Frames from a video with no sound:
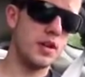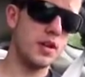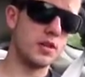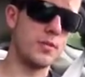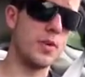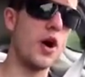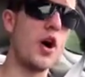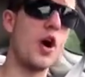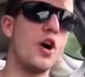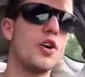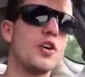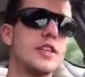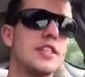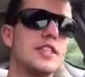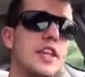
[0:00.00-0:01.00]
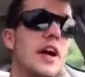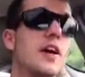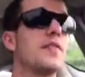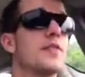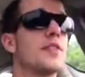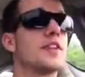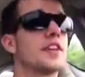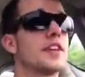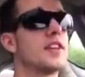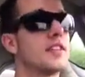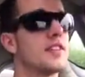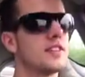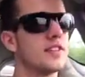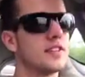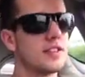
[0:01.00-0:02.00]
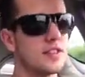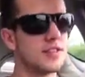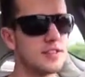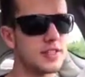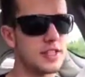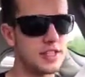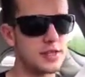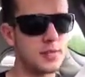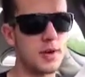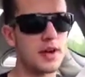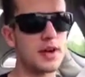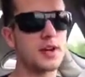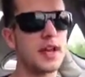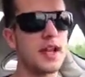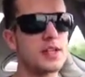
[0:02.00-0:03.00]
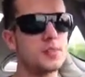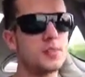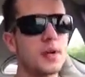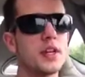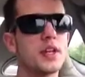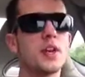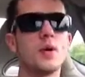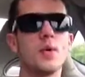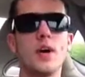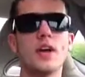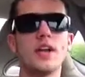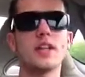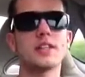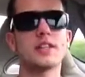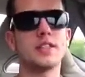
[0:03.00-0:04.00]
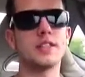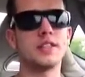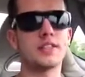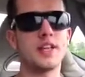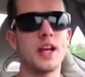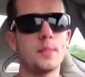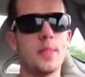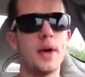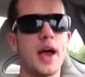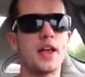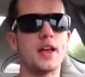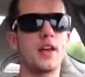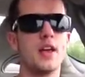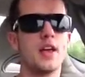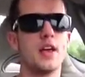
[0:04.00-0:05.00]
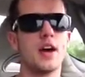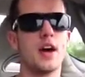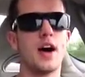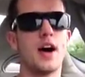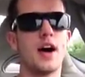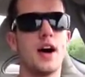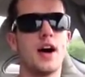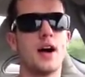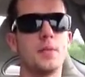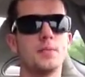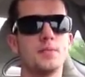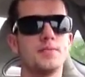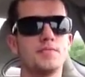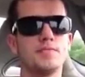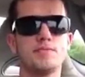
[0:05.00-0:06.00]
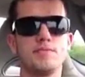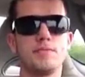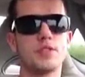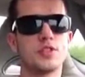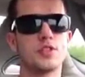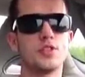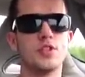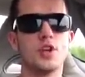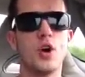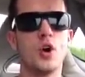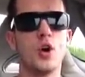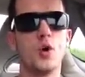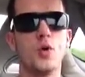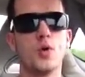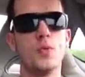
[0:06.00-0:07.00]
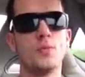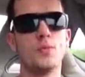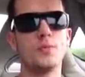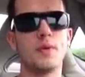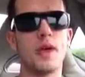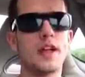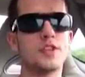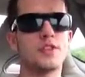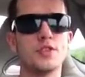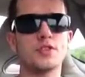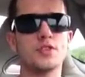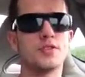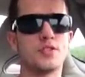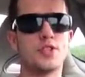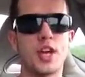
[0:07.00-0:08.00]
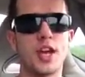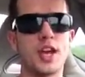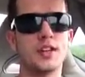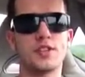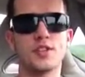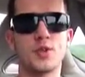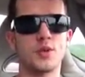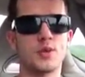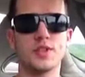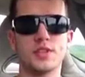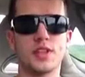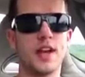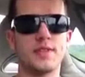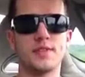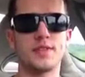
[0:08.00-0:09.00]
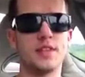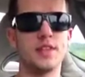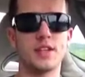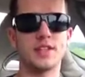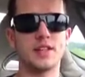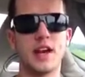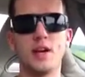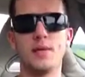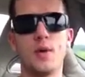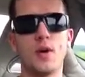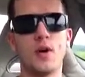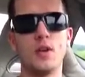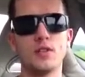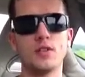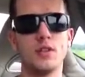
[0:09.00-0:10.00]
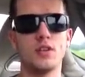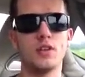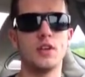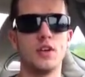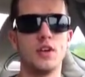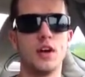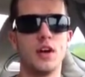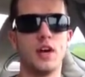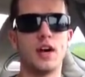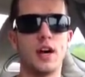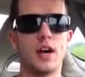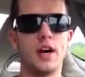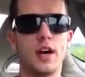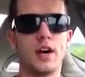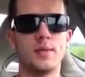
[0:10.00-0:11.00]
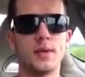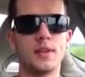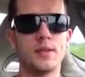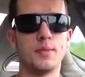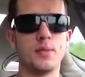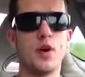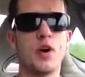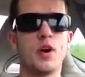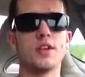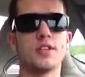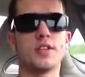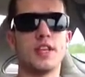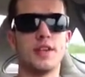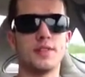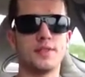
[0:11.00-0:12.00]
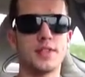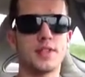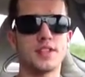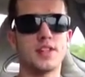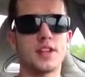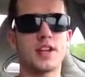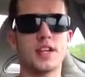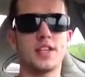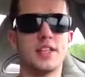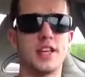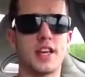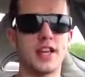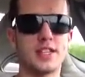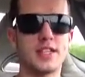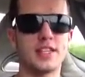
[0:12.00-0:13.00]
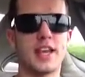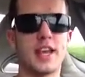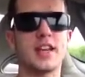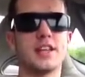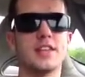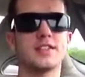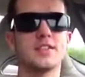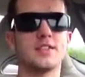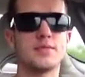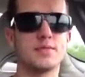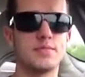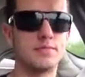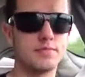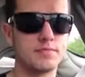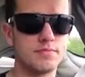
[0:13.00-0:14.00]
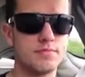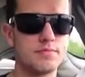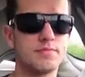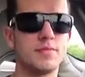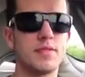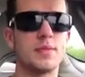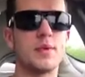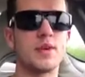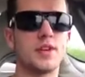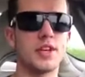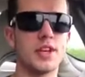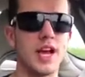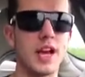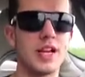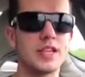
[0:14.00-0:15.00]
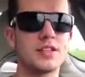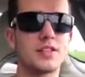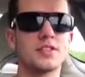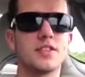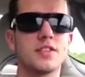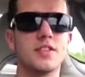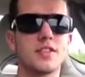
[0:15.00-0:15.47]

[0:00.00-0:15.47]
The mall has definitely seen some better days, but you know what? It's not bad. There's no major chain stores left in the entire mall, and the mall is definitely stuck in the 1980s, maybe early 90s.